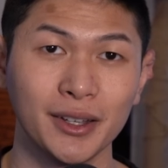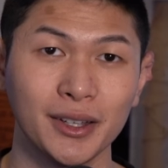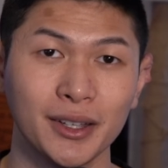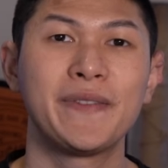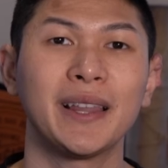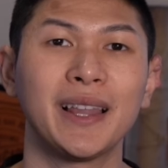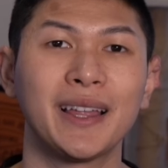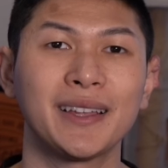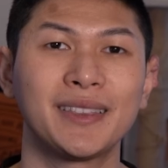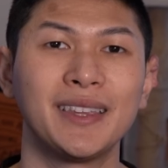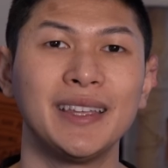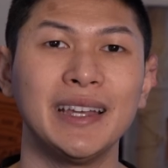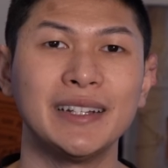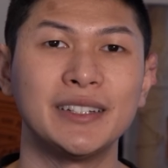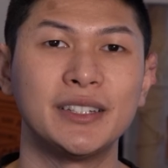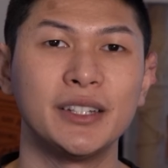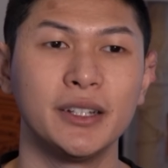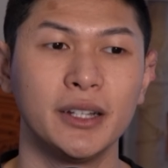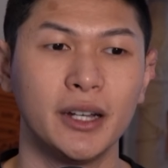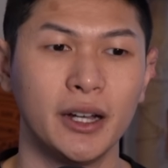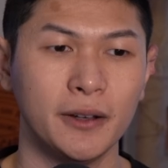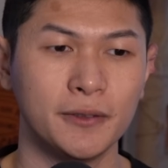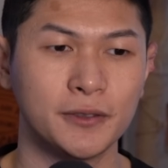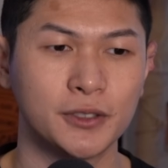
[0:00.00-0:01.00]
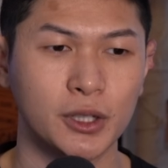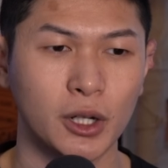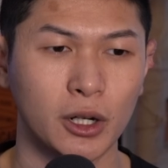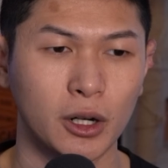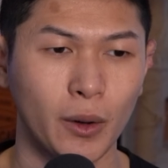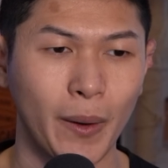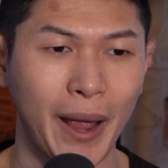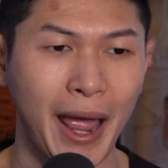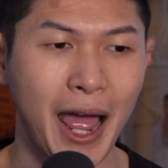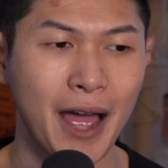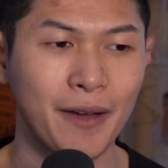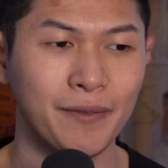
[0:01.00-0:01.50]
I feel like the idea of
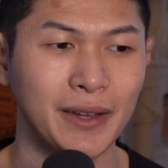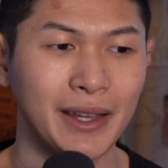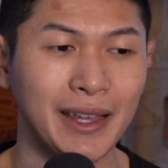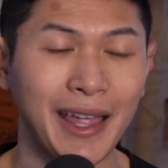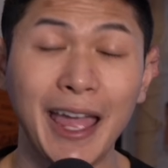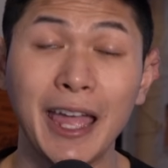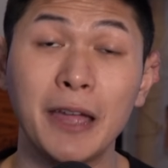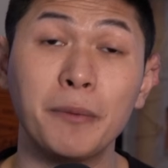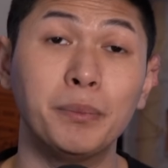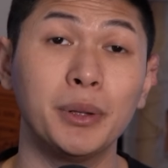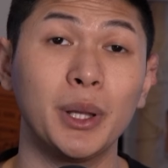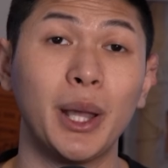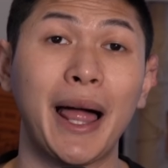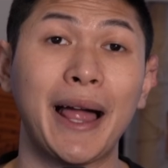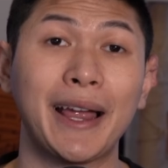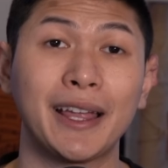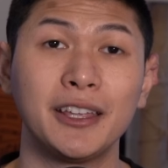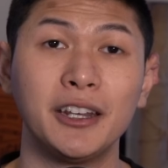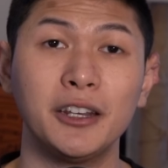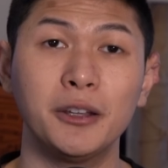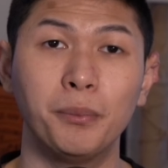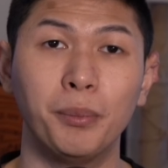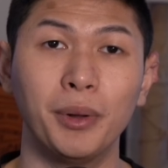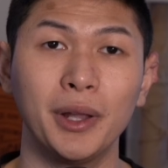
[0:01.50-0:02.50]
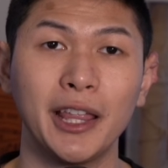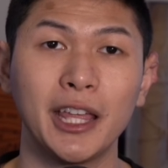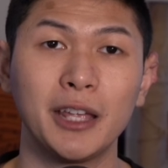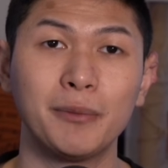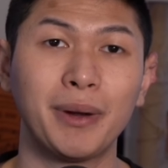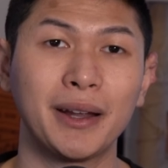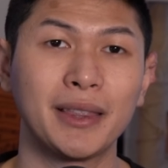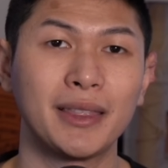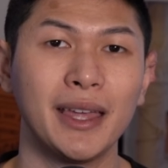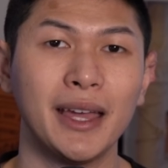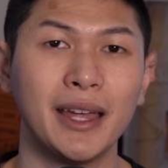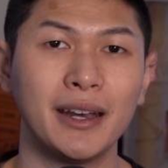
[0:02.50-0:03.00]
Zoro having a blackened blade
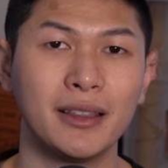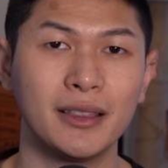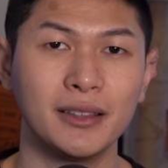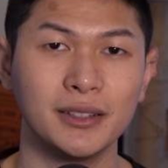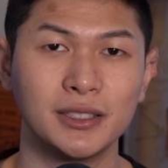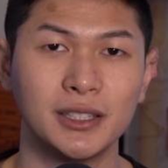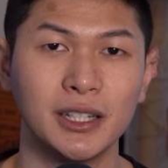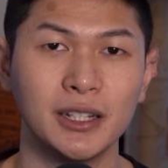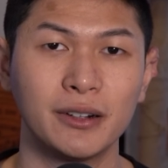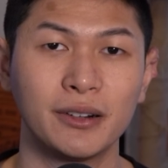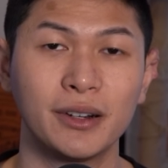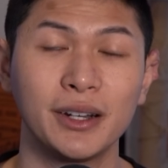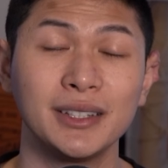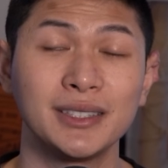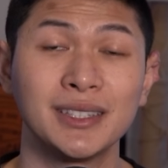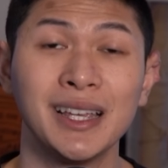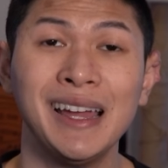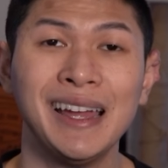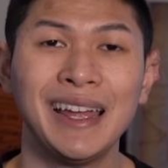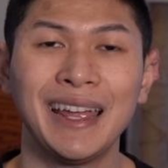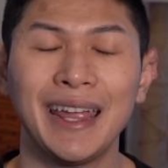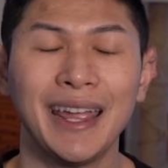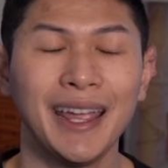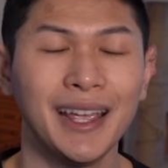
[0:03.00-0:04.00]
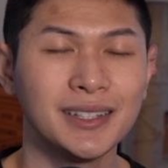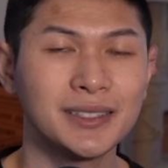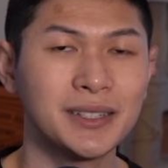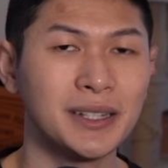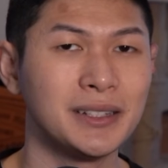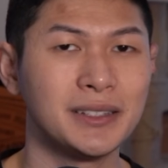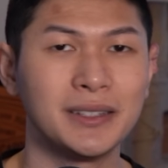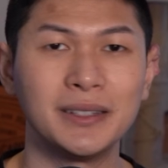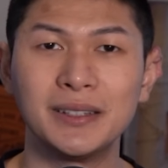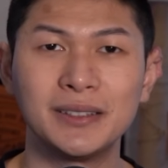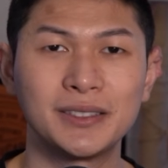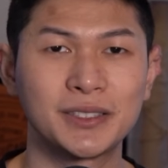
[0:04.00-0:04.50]
by the end of the series
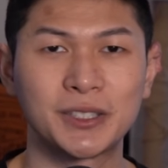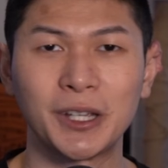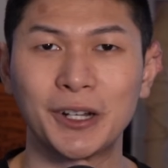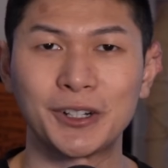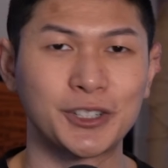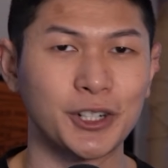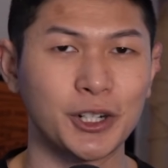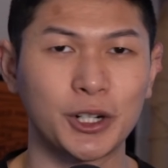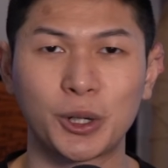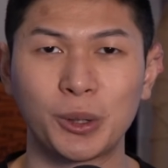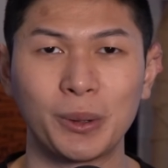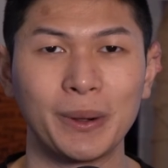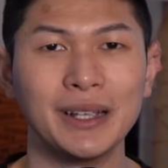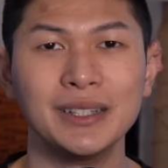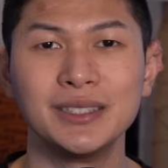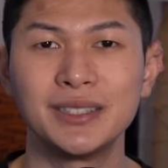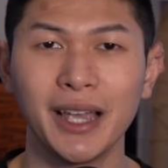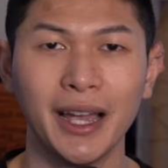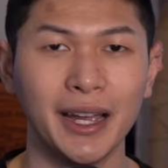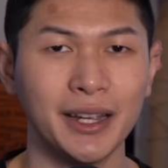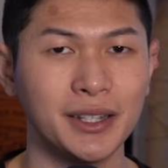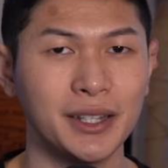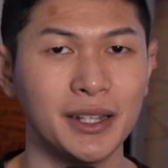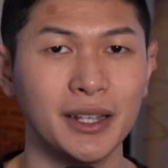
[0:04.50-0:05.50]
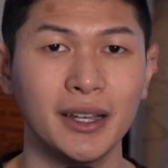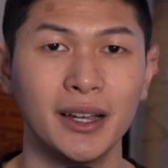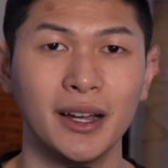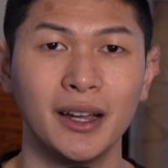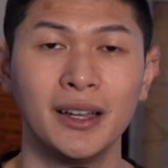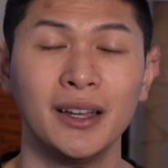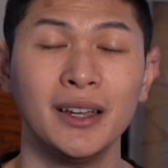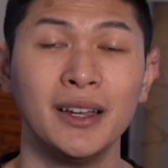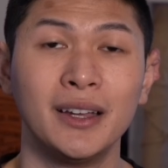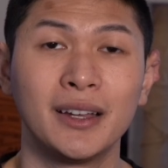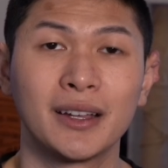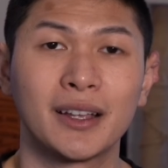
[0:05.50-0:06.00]
isn't such a crazy
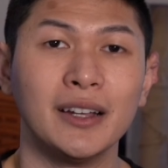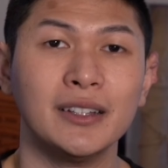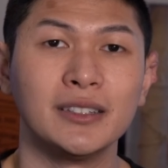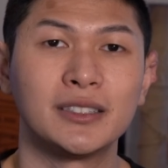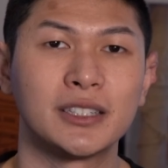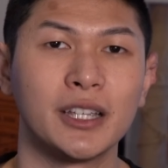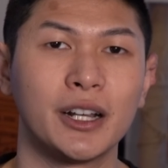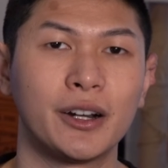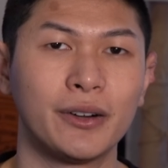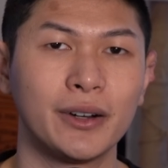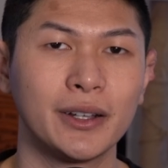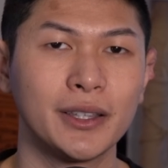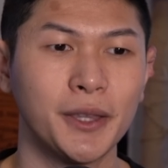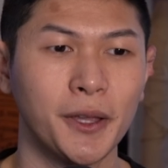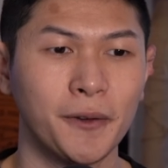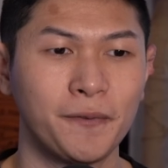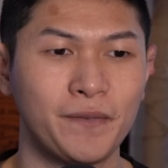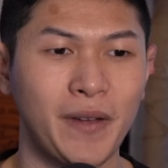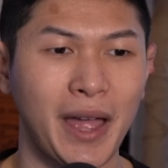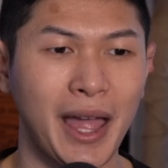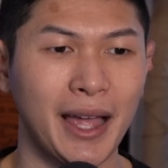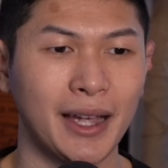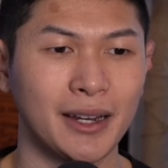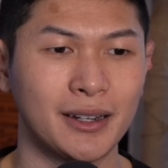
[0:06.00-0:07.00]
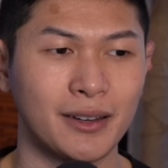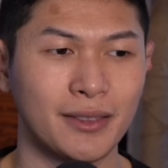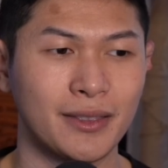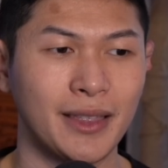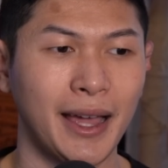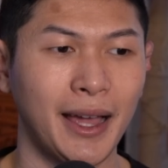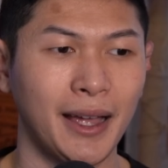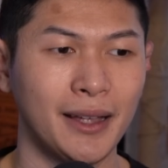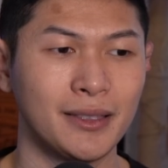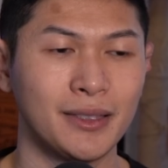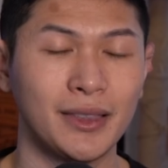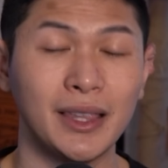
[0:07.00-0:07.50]
idea, considering the fact
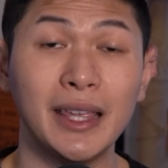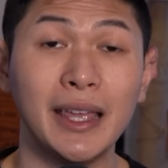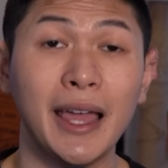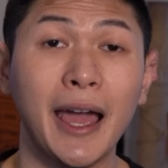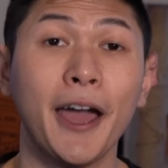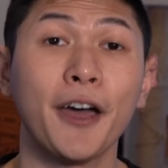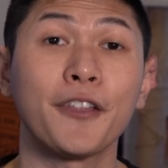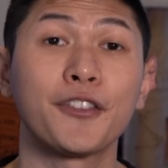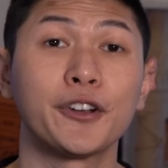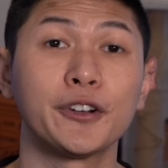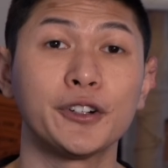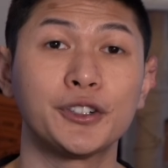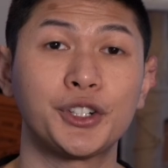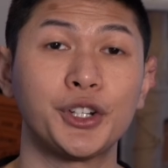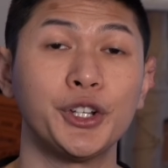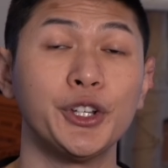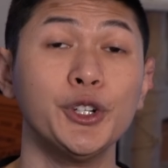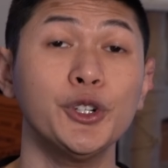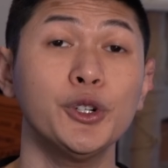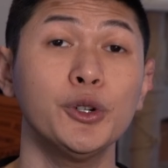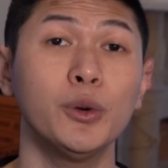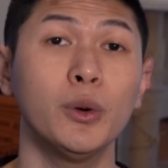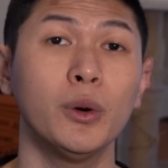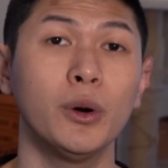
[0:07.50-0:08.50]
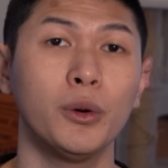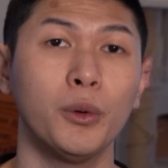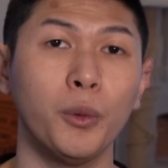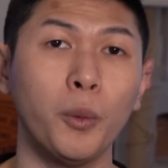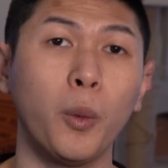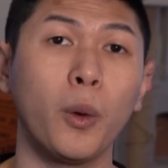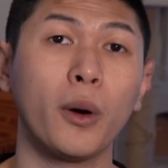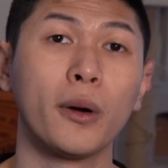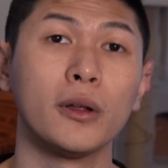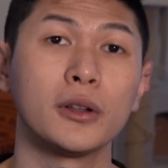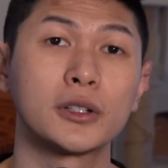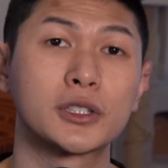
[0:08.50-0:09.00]
that the other 2
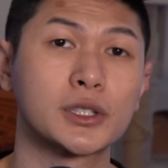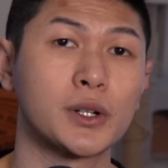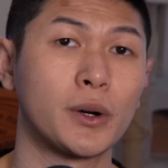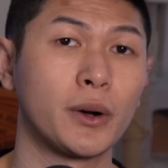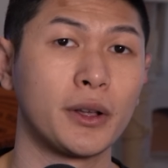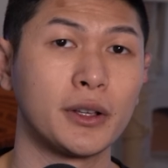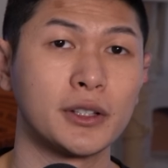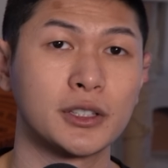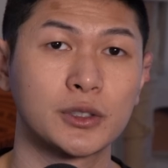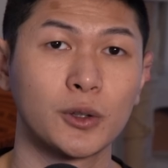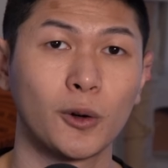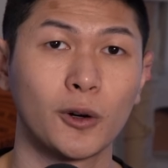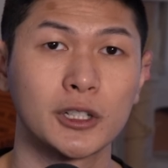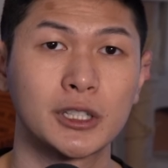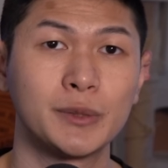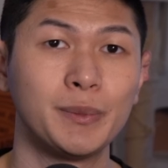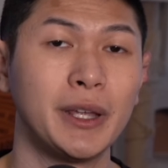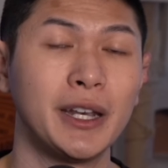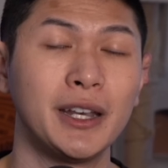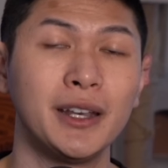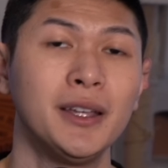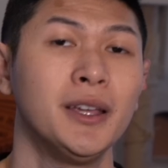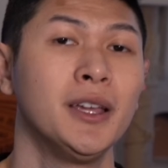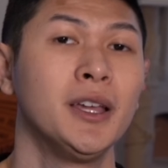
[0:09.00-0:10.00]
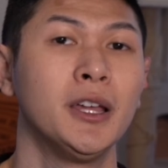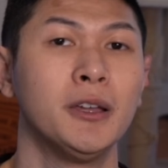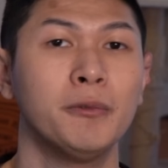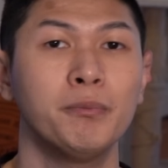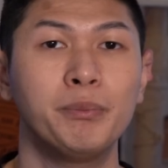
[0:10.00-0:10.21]
world's strongest swordsmen,